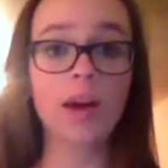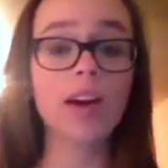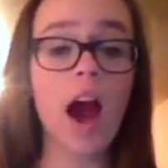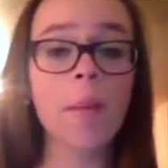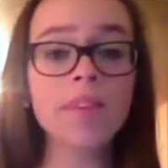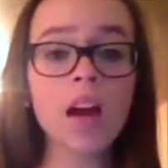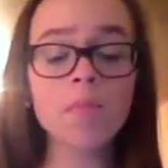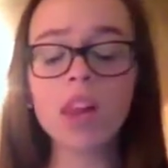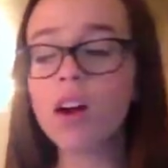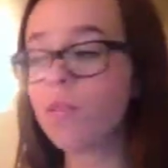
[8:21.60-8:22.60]
comment down
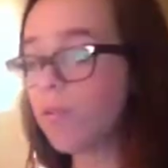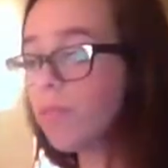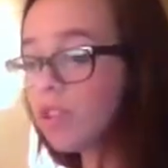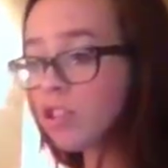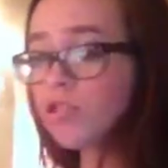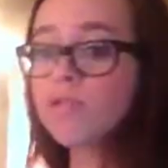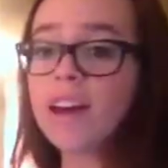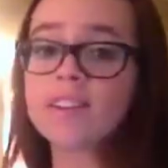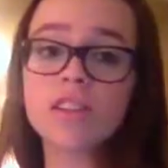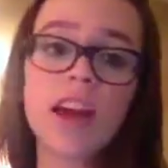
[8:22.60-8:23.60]
below what you
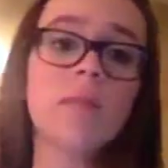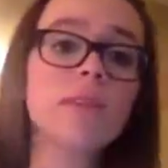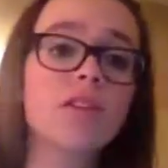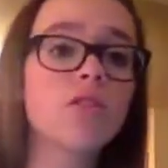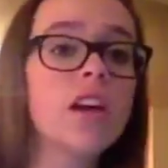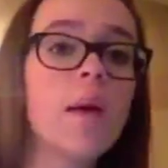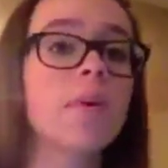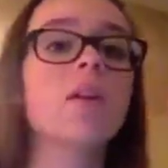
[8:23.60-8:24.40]
like to get when you go shopping